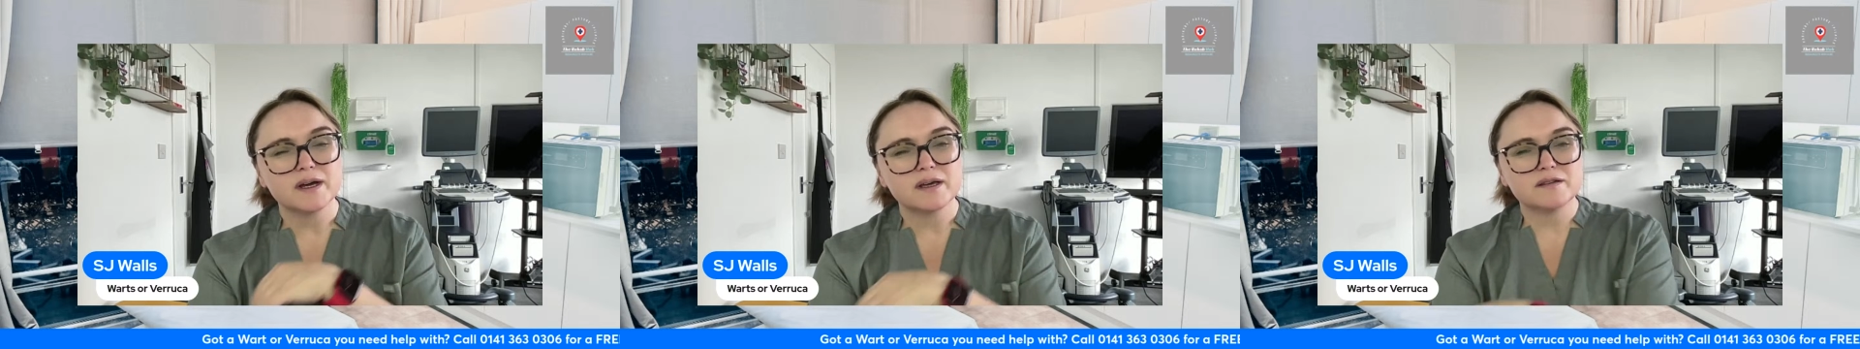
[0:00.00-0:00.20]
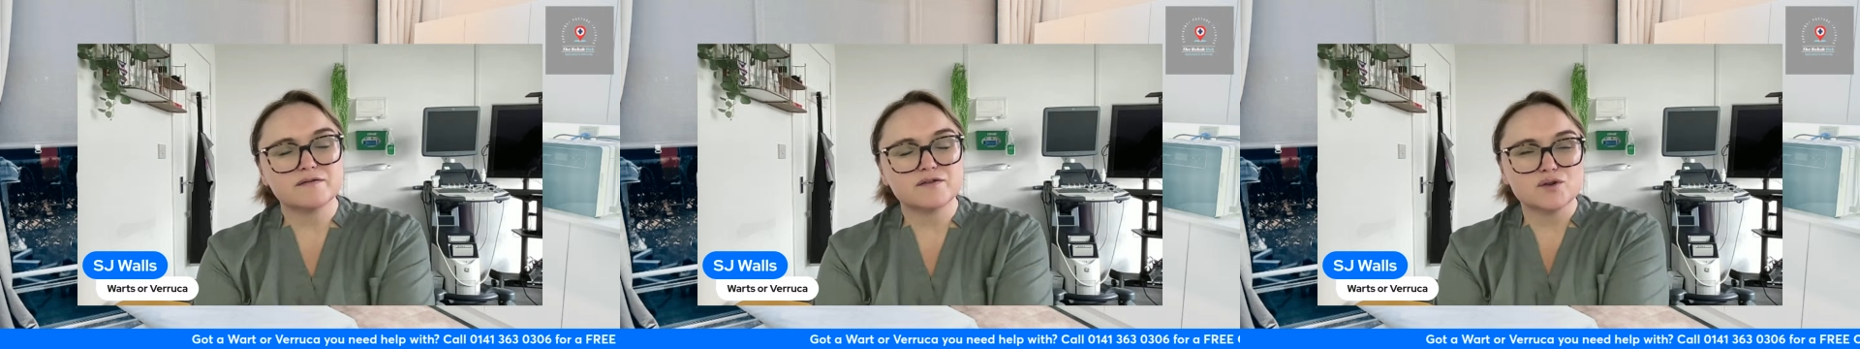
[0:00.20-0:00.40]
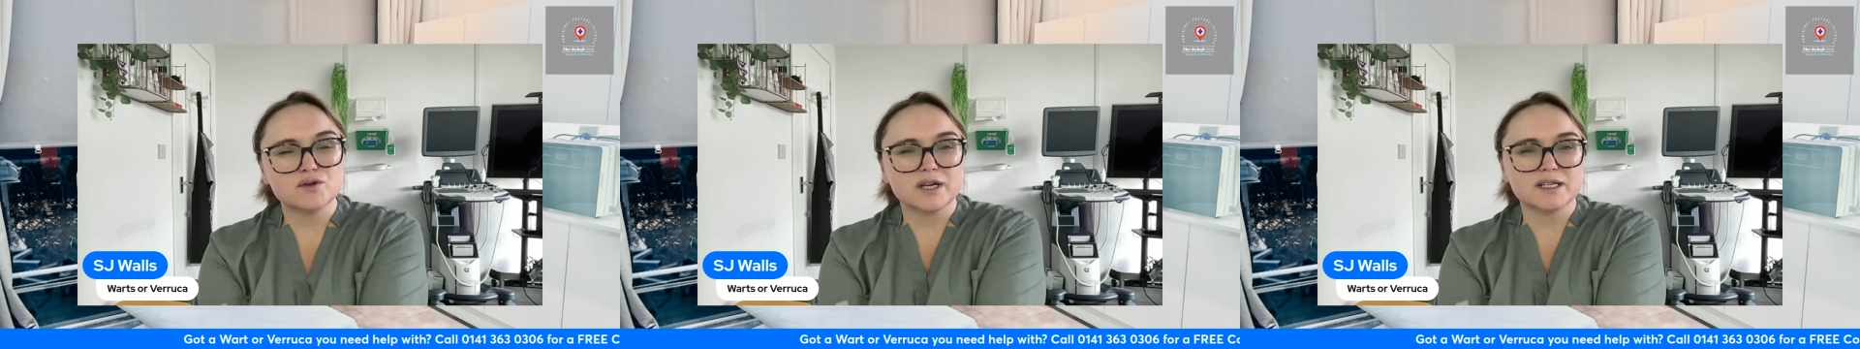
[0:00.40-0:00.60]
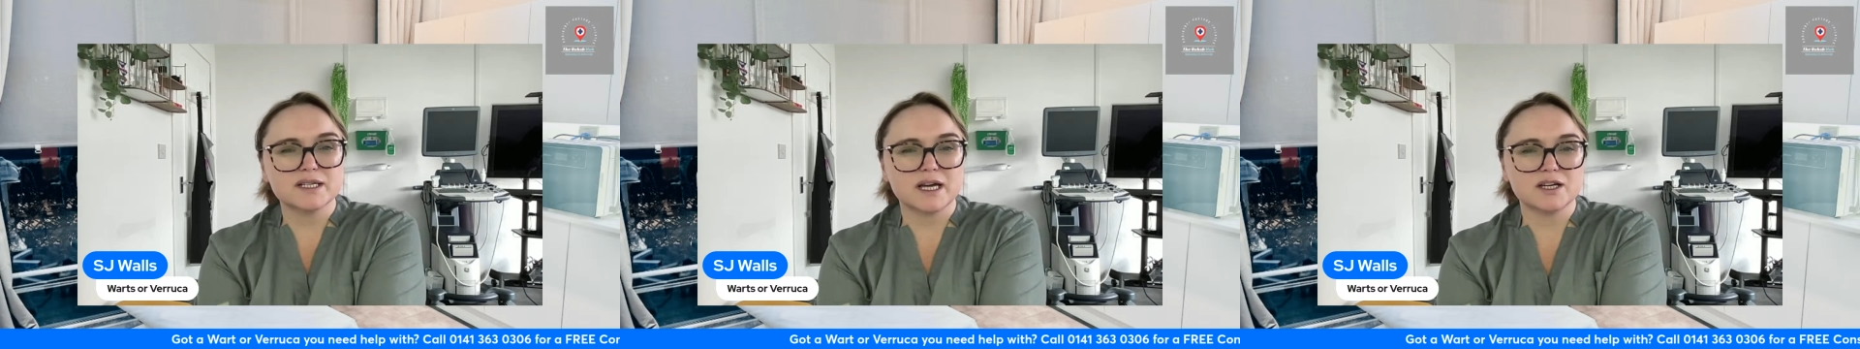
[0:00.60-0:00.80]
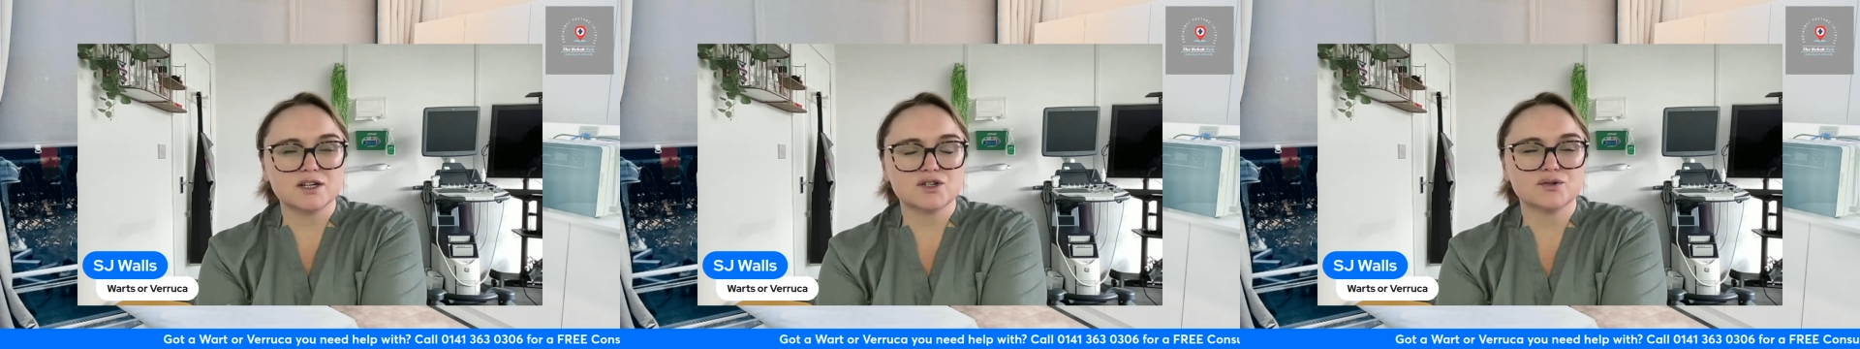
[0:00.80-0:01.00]
the verruca
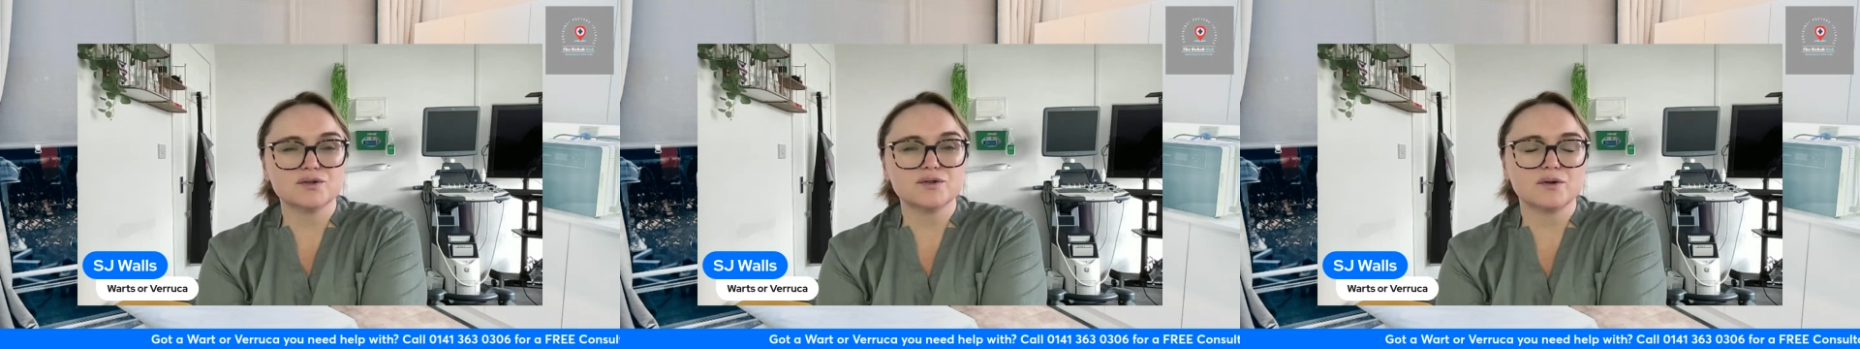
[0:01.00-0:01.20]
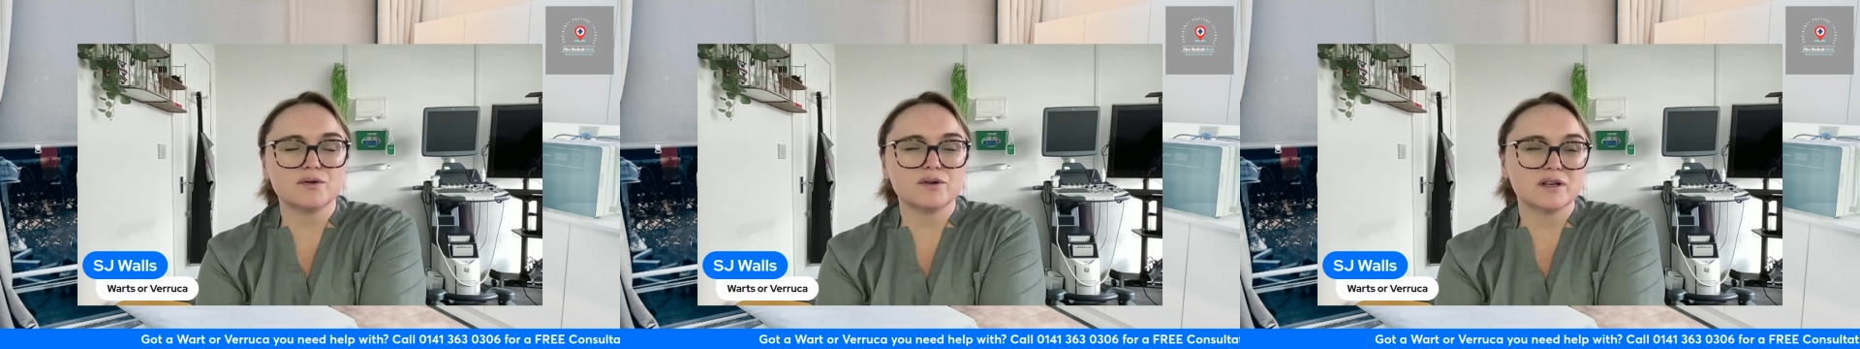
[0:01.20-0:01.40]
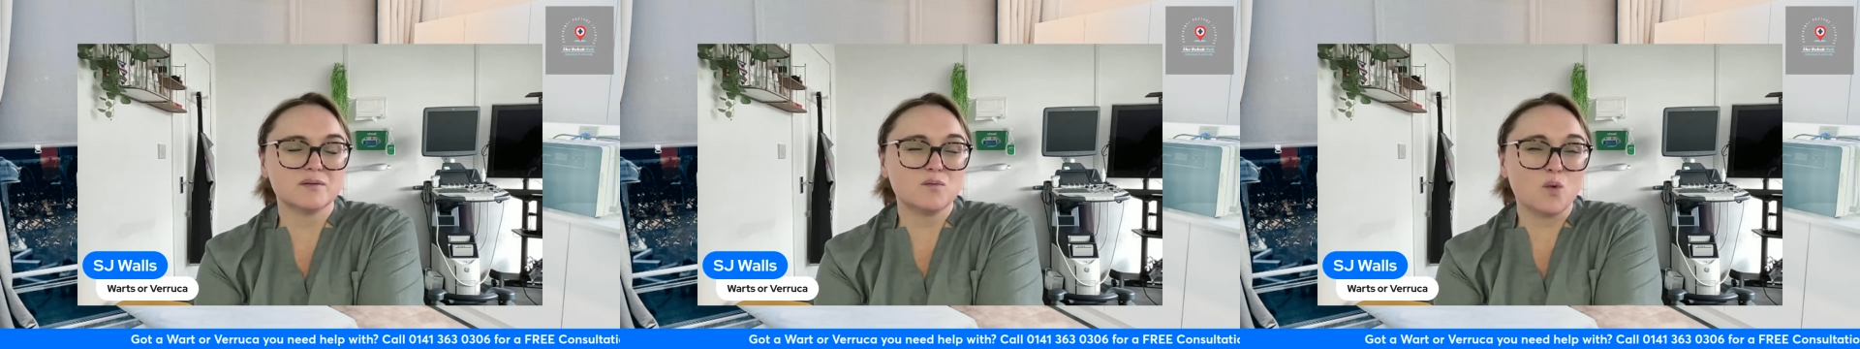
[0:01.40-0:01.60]
tissue or the